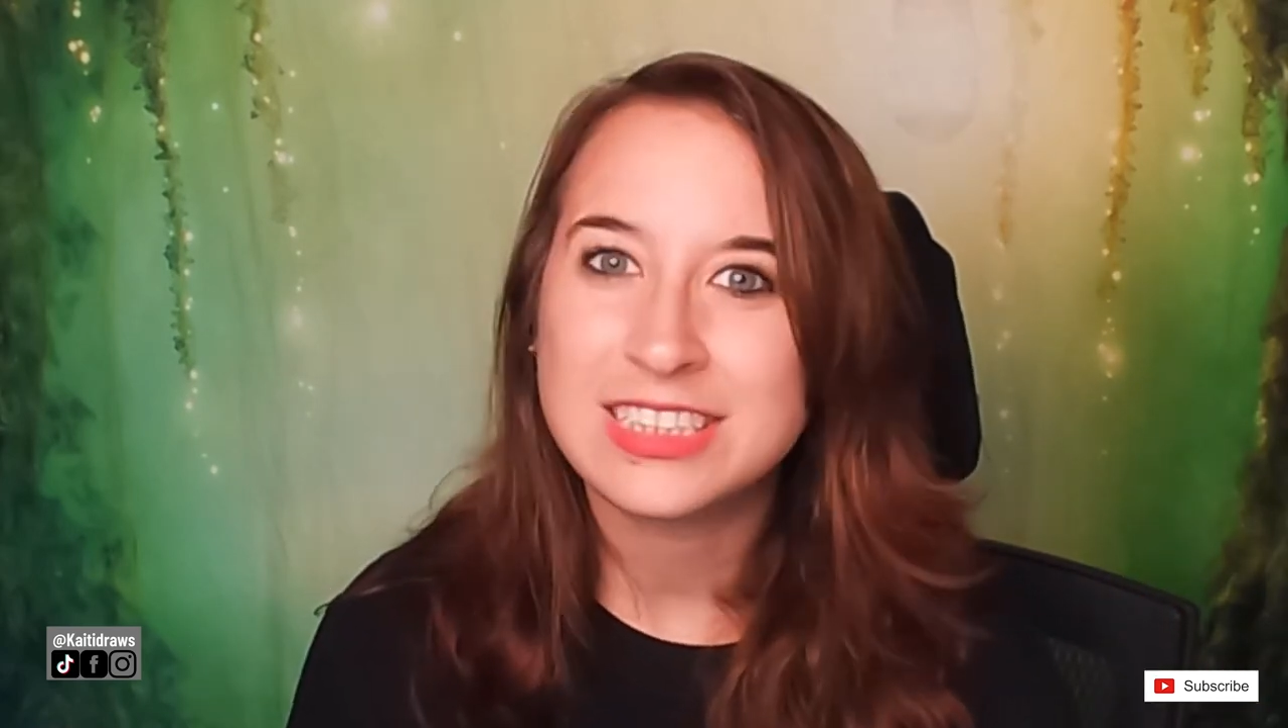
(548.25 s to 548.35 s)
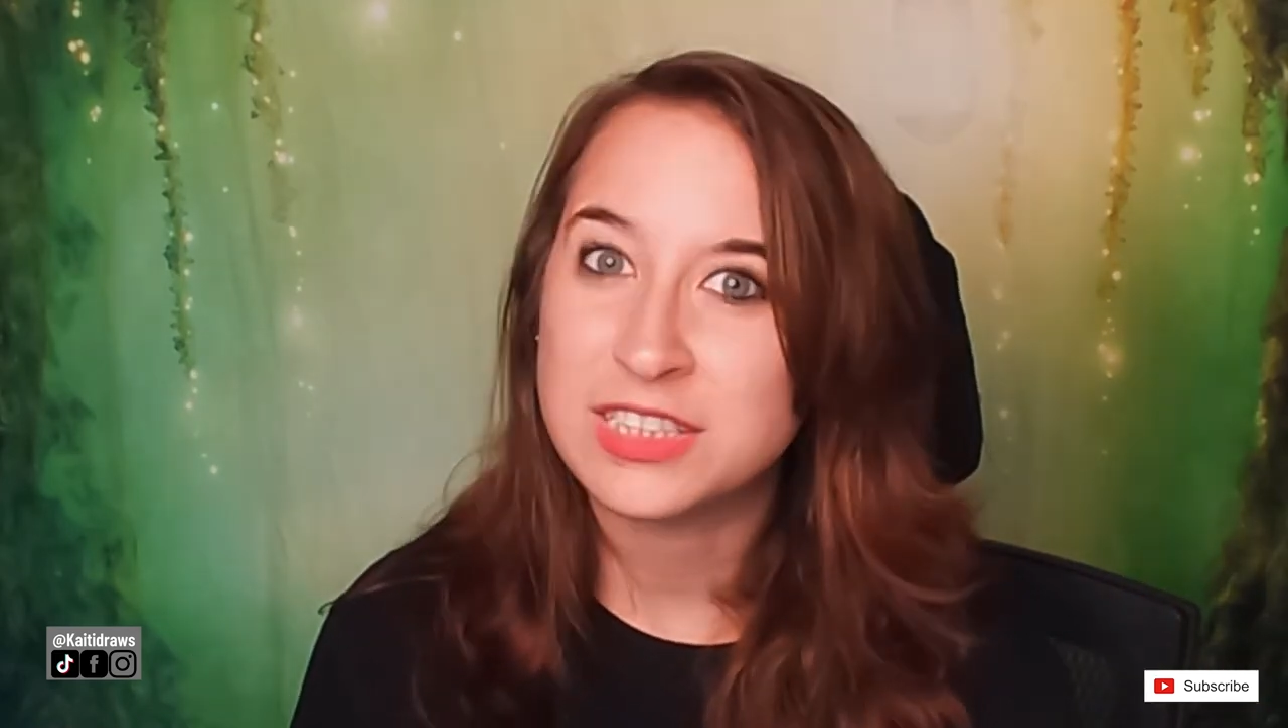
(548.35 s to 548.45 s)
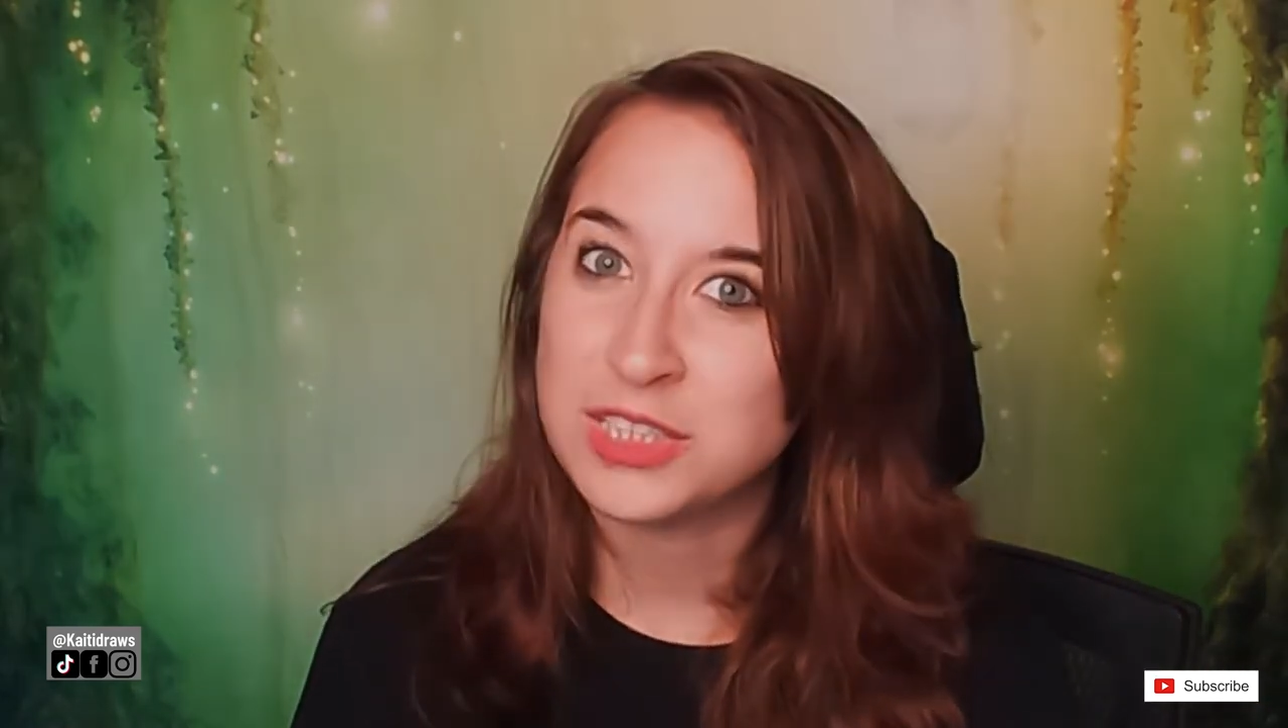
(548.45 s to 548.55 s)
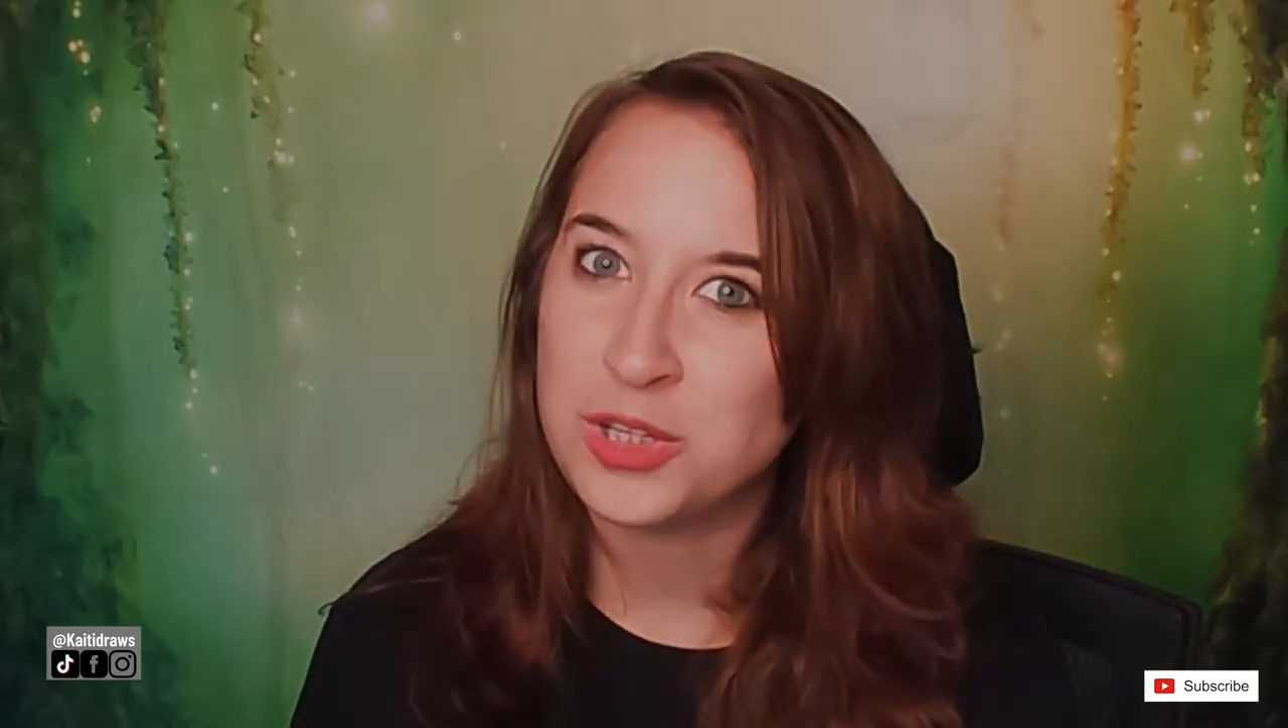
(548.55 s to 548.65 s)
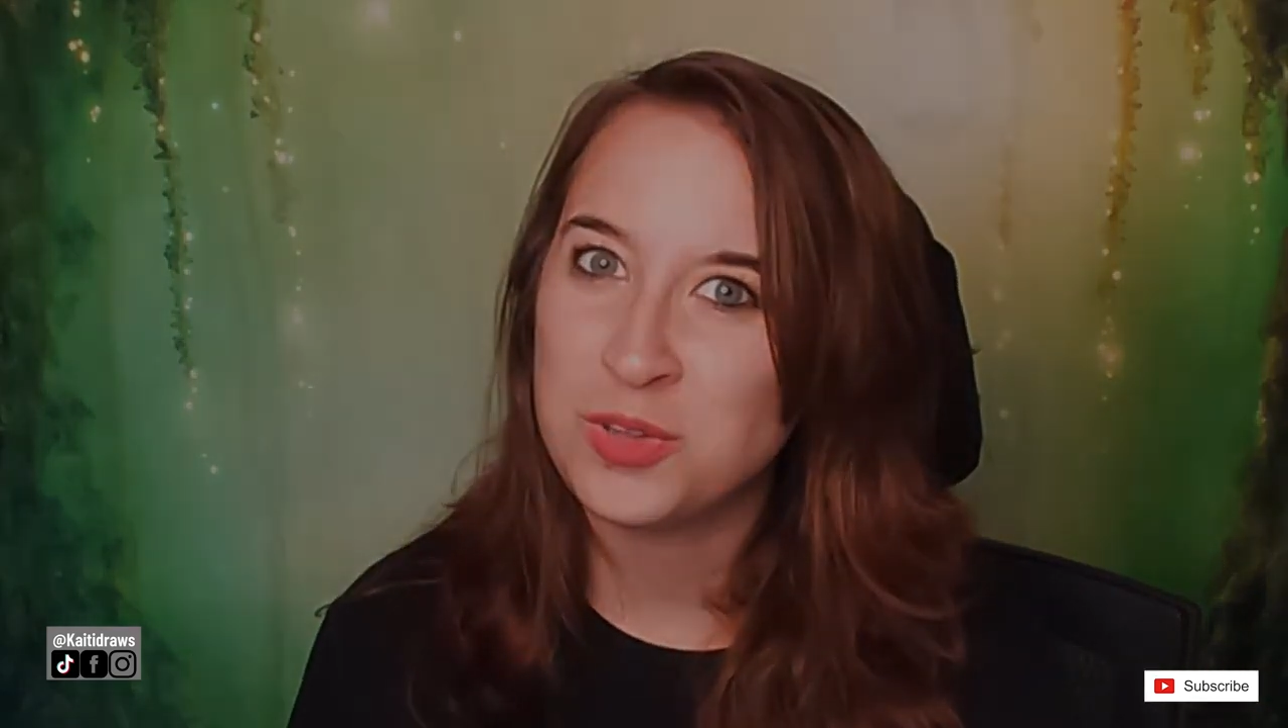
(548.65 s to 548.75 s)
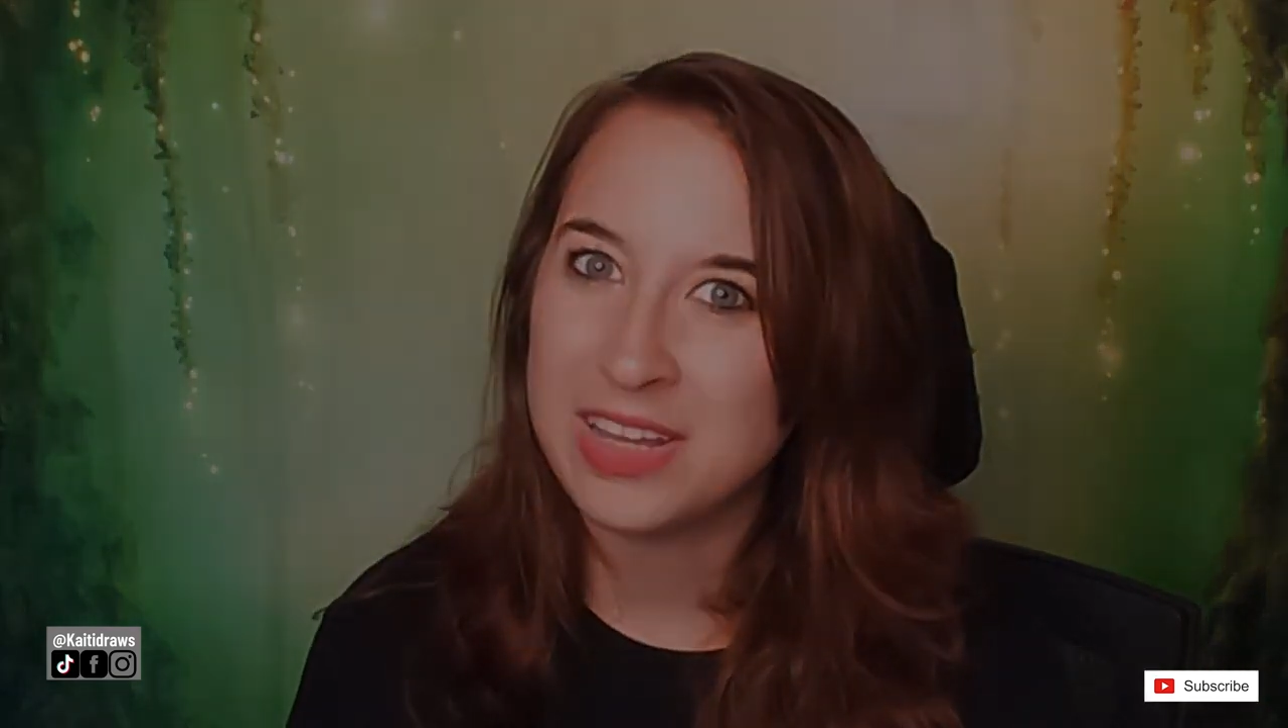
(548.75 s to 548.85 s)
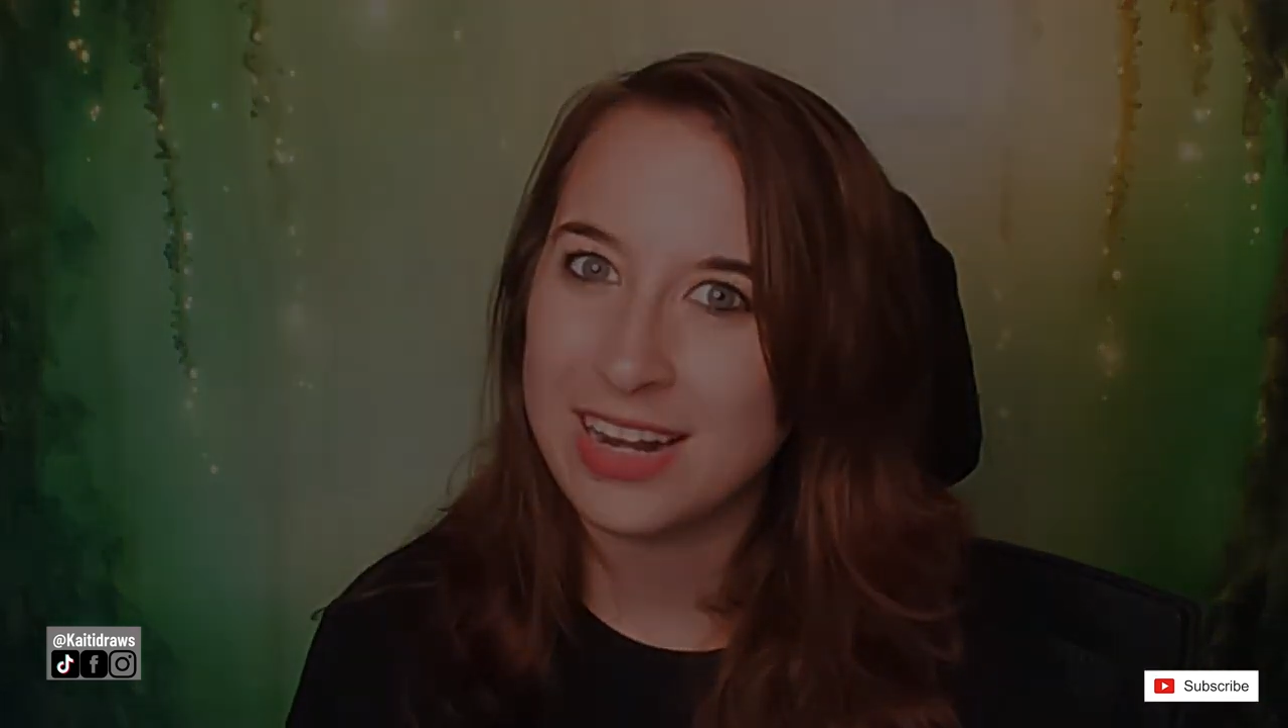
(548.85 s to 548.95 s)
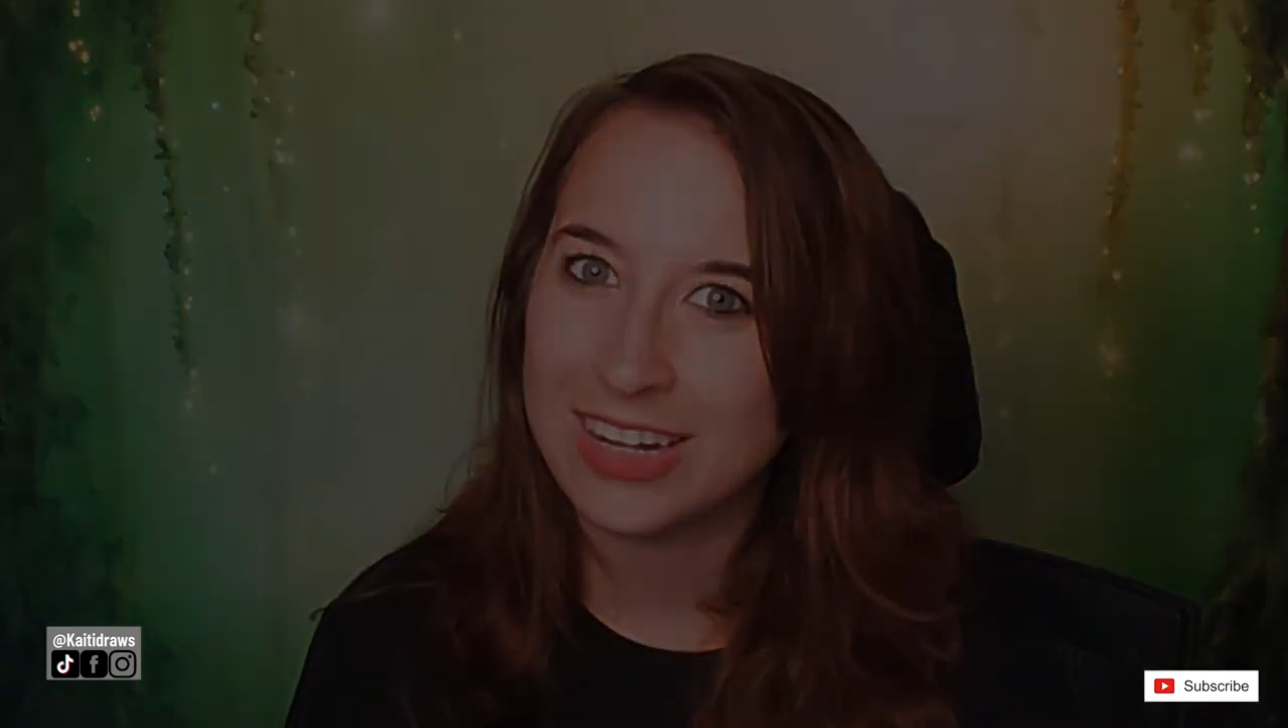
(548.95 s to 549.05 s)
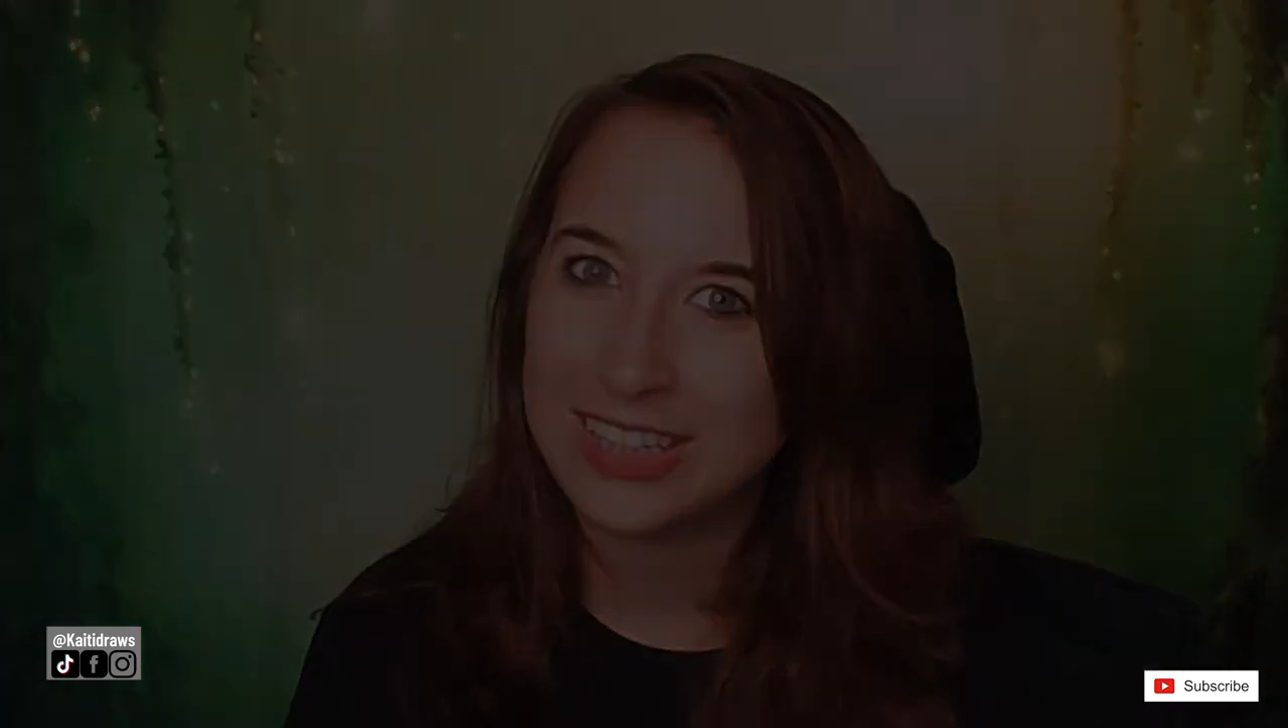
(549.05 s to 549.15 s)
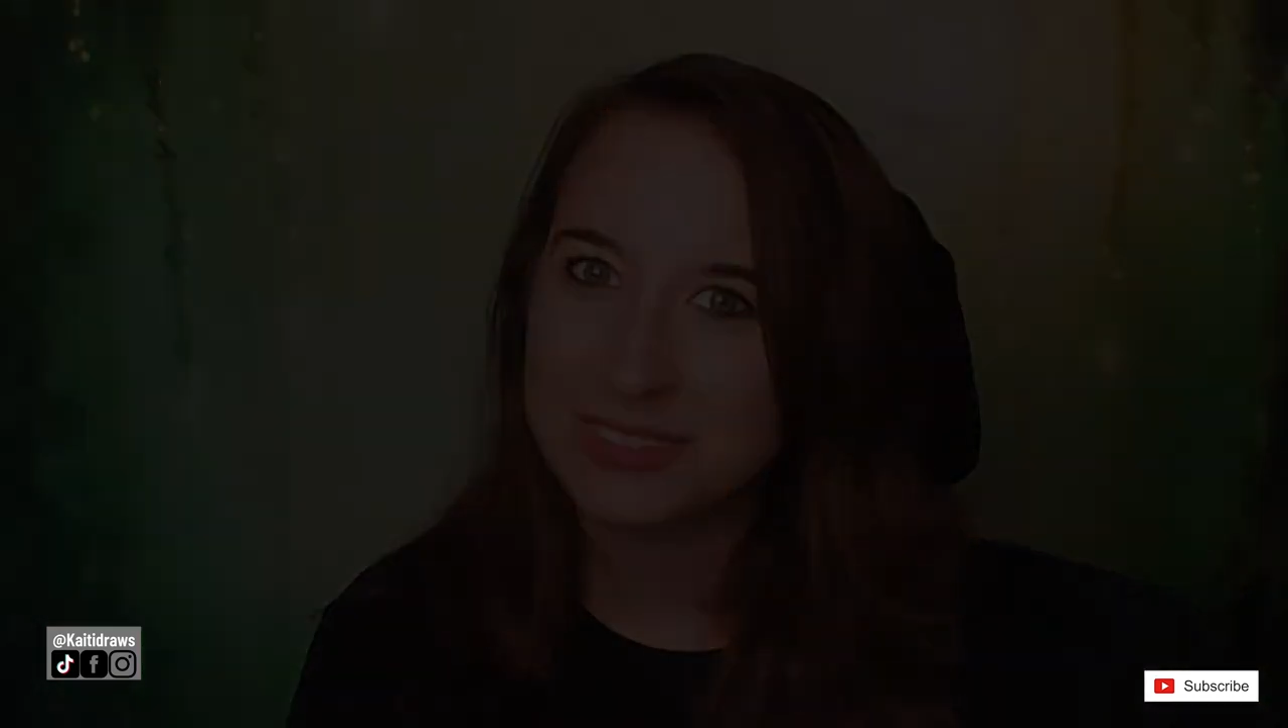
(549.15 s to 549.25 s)
see you
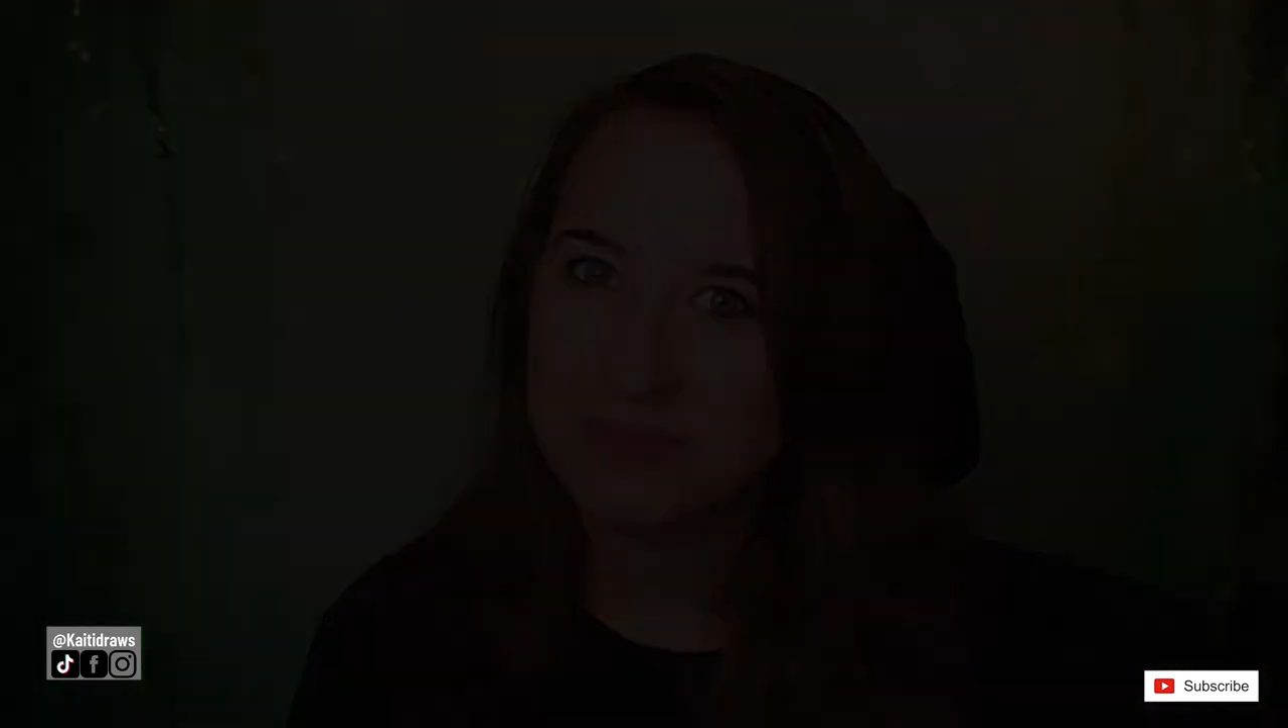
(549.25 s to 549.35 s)
later.